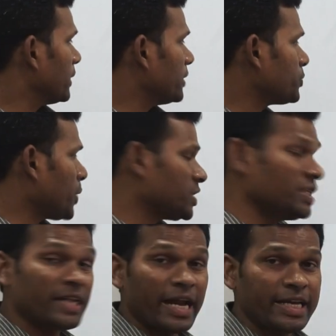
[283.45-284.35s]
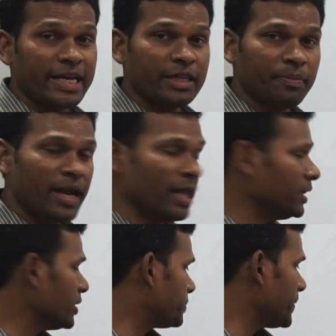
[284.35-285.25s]
this person is writing in the
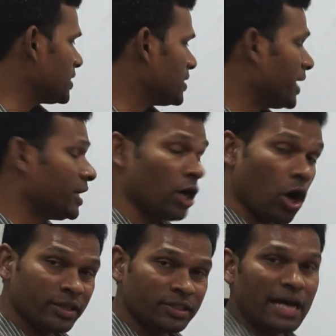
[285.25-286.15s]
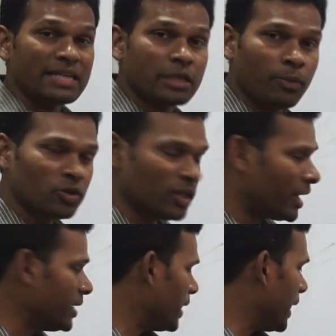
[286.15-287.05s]
middle, this person is writing just above the line,